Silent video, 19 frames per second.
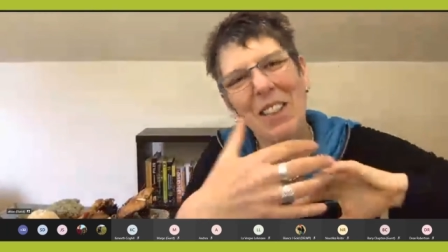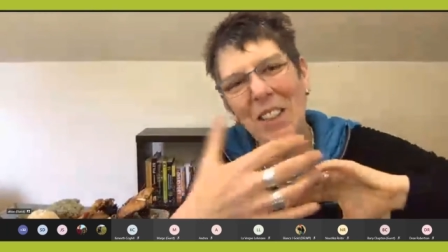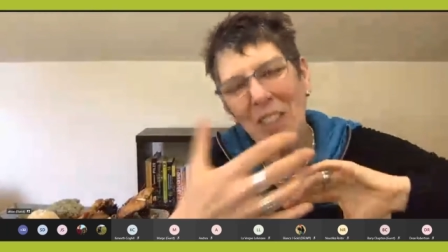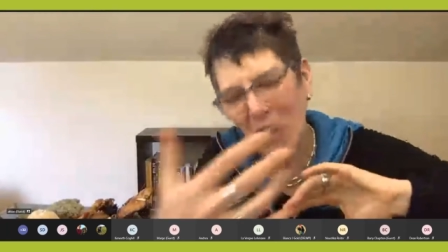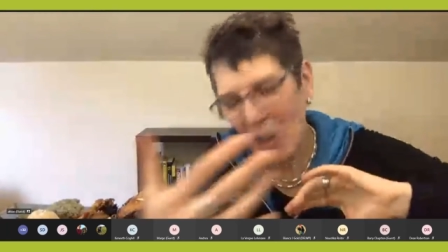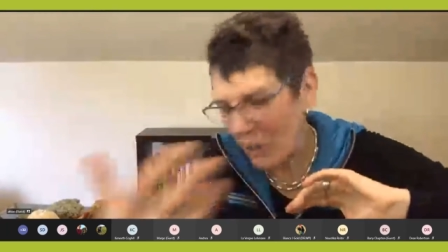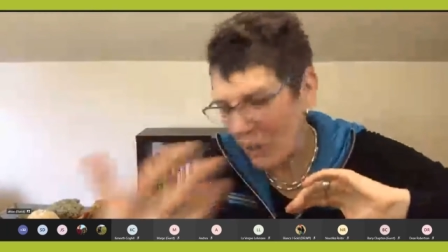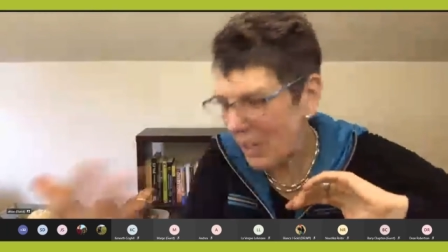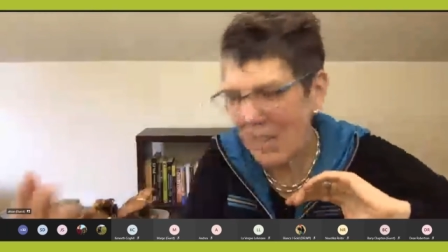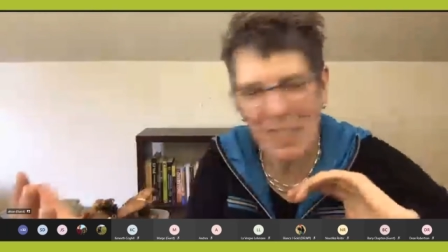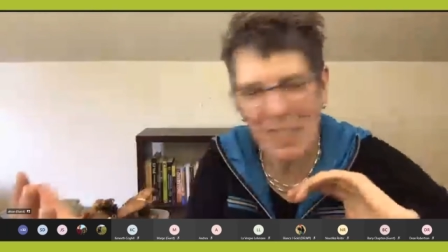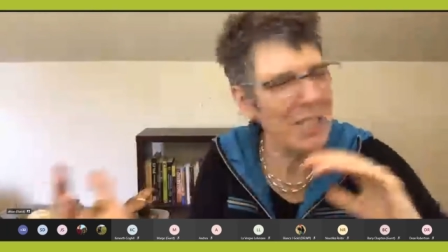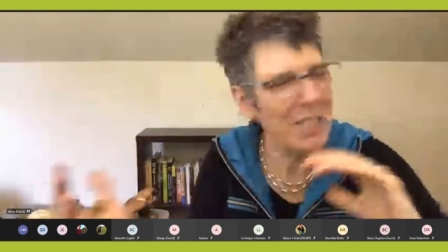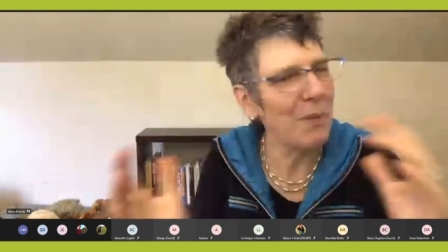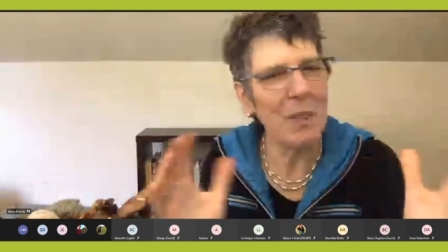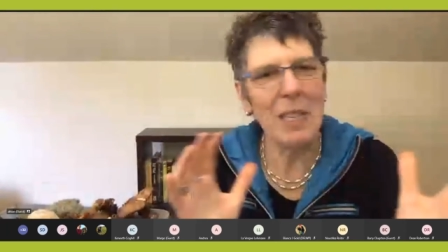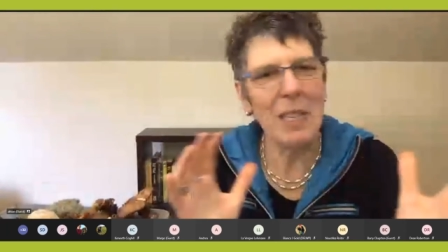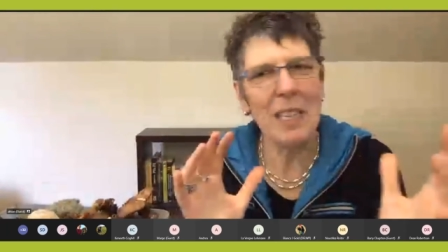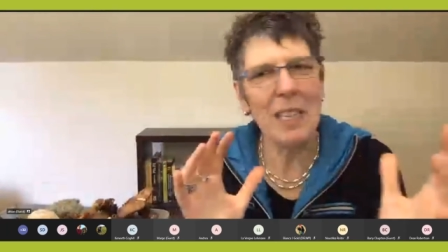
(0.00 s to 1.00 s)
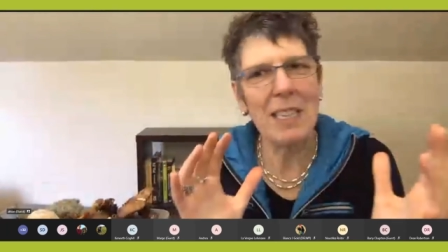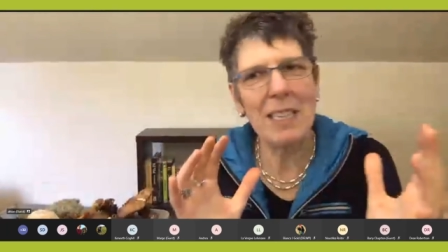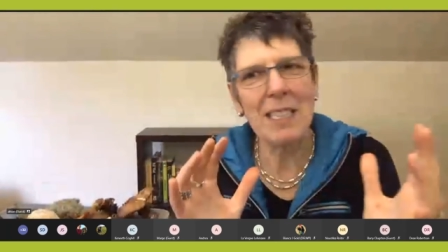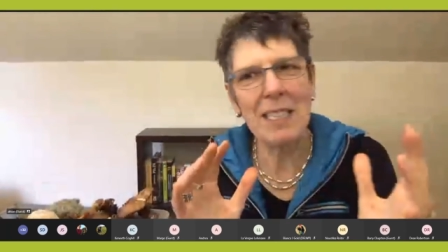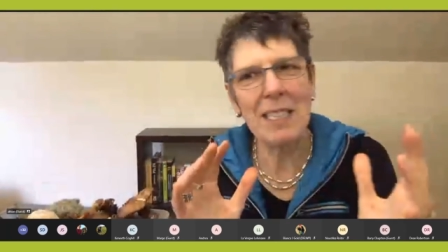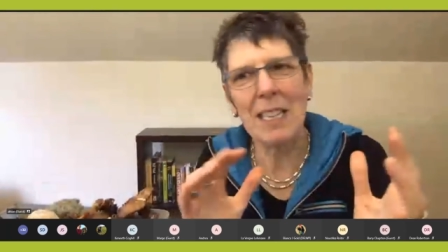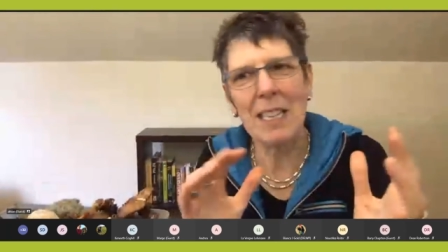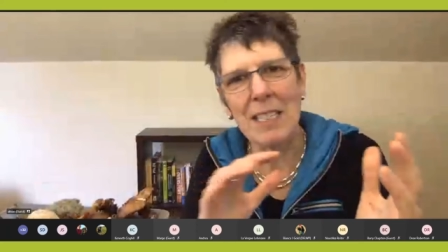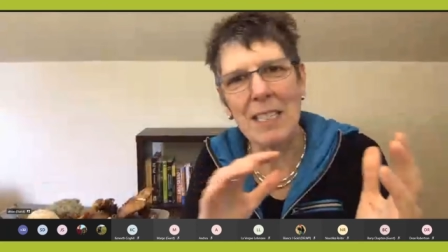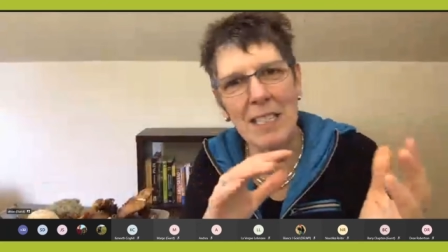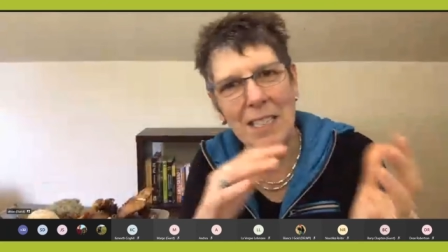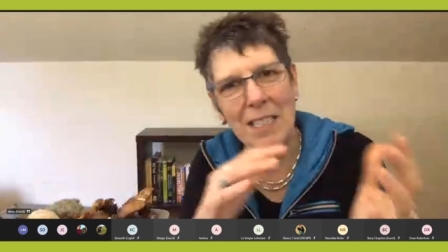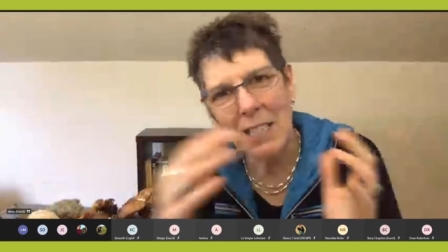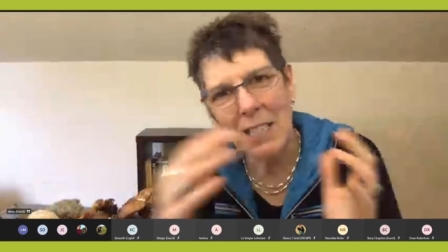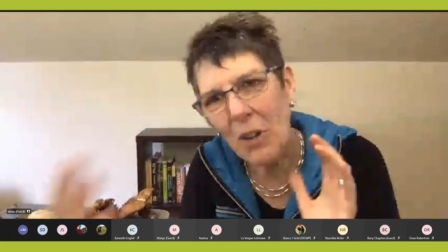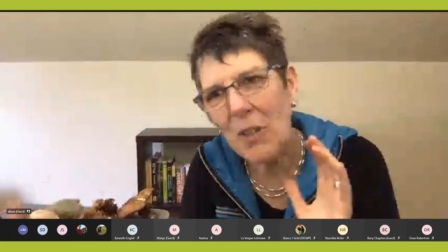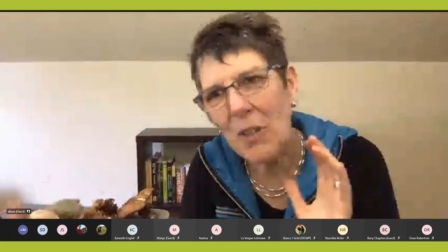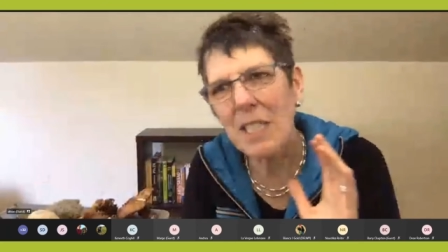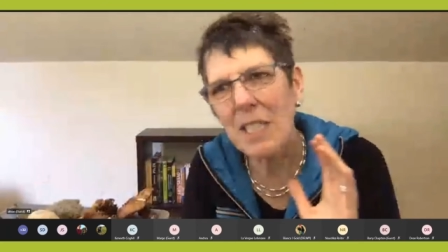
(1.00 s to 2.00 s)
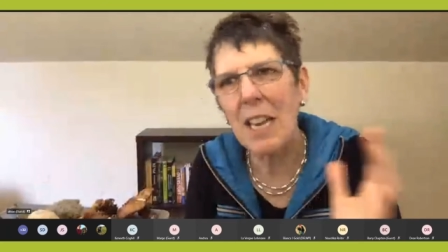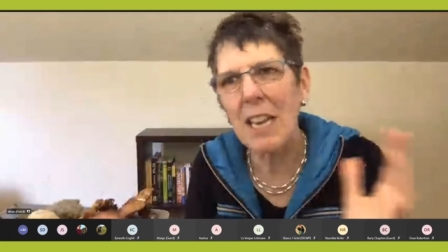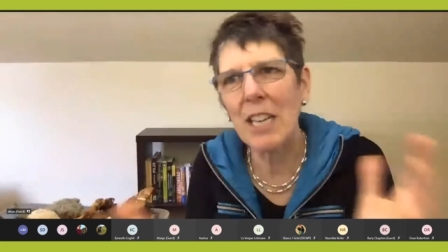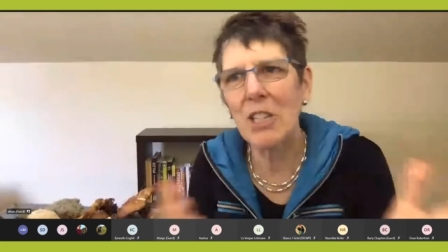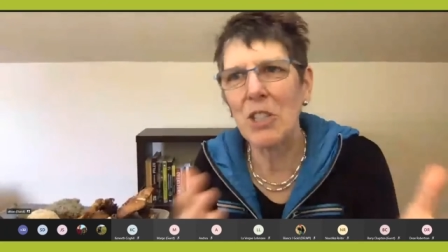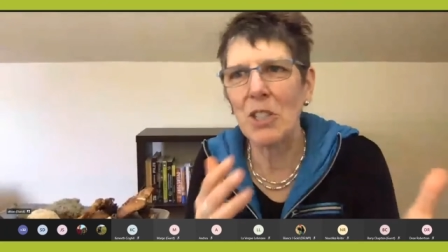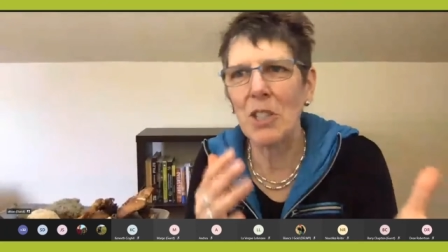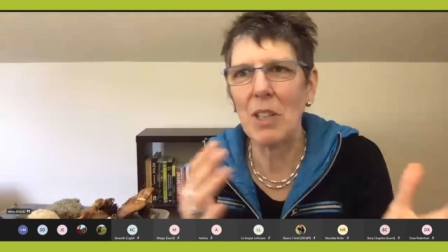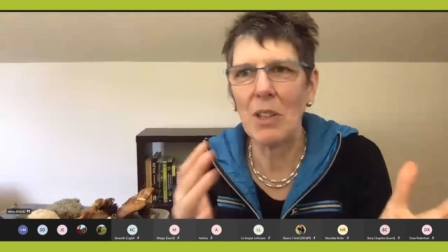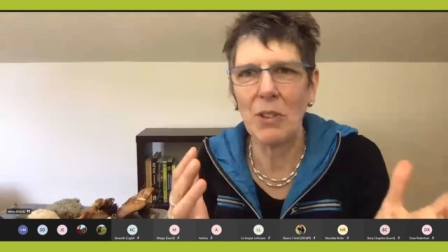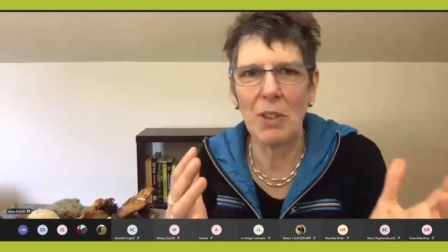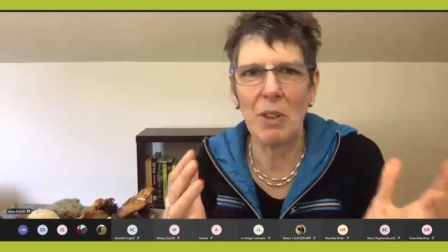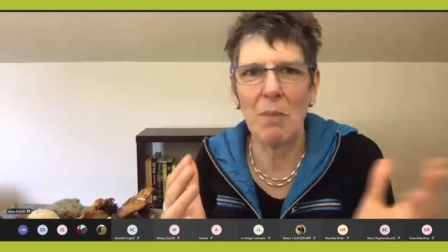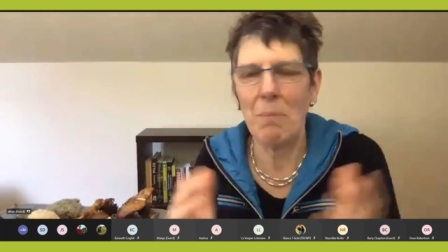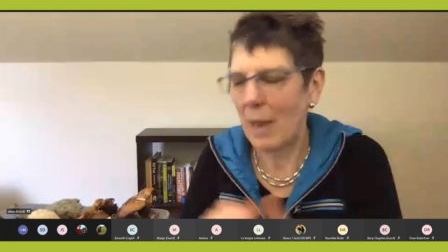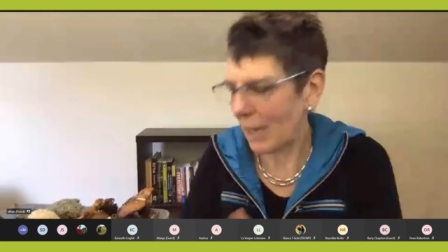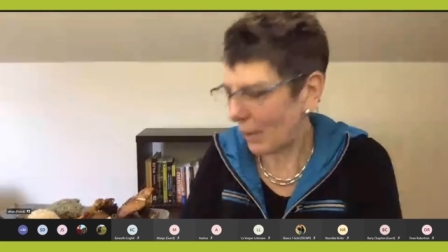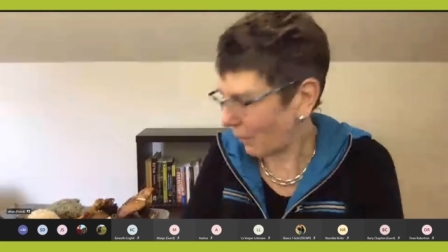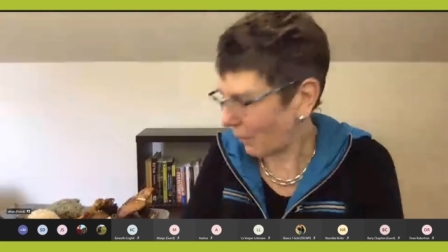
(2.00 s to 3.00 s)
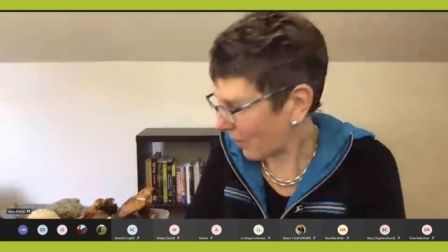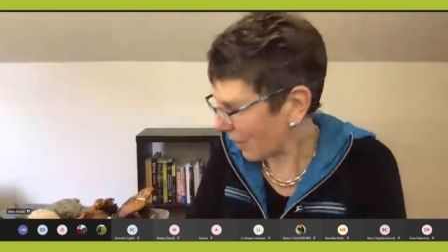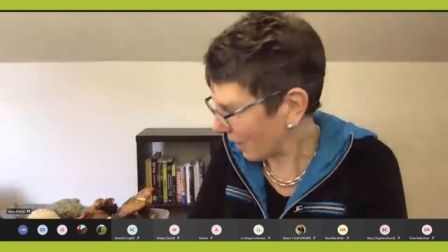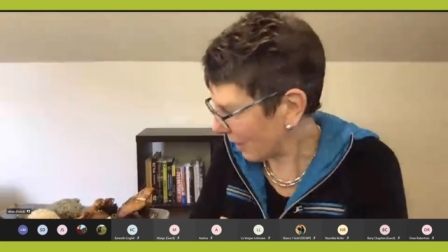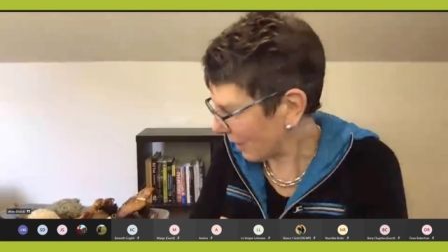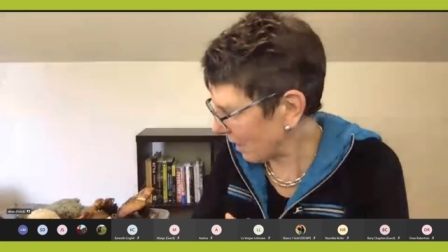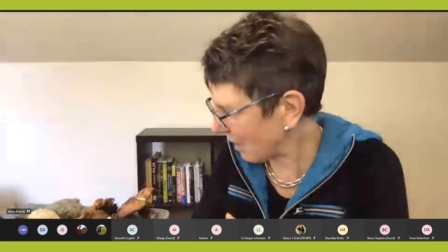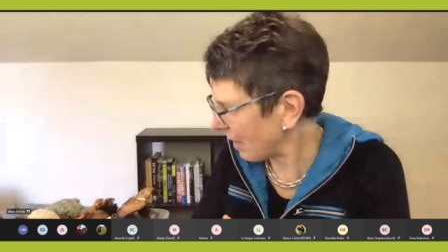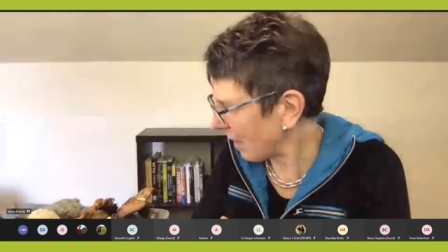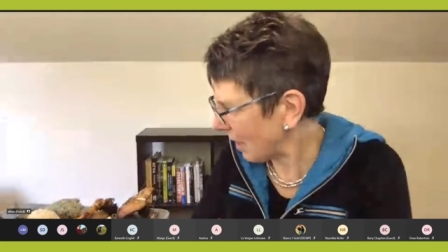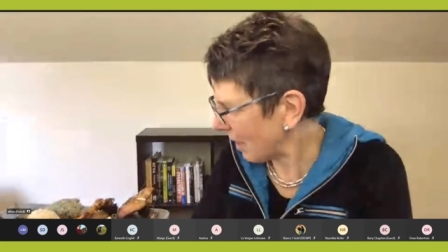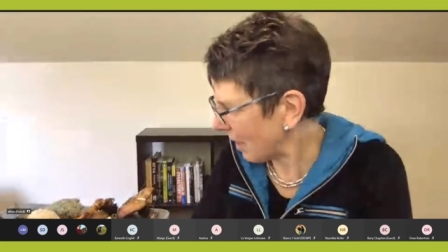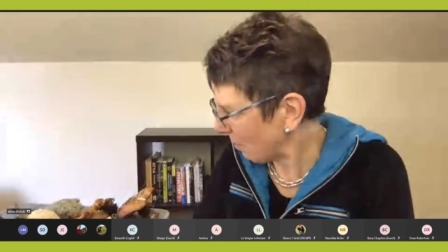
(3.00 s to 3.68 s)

connectivities, these associations that make fungi